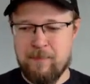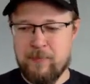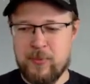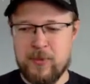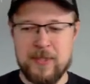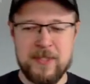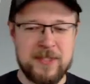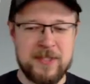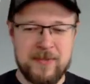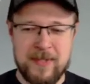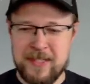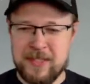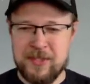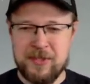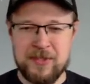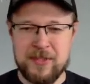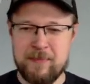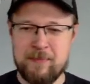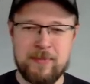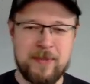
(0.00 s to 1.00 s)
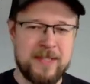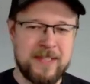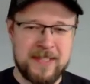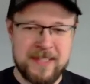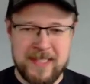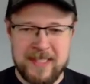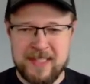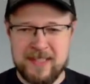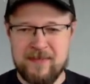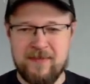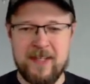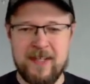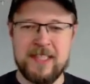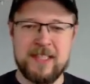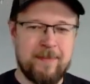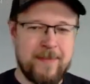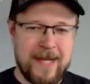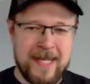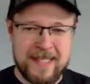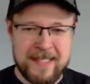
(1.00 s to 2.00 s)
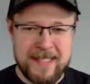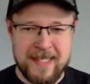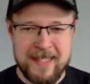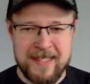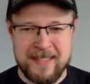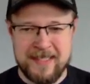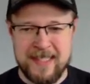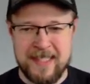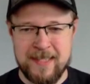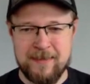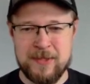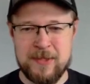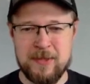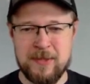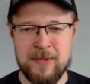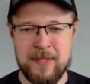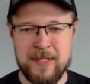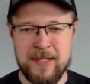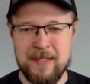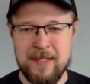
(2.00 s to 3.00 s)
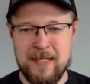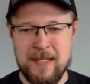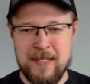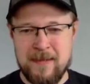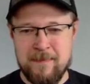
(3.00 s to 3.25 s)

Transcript: prince rescues a princess, fights the bad guy type story.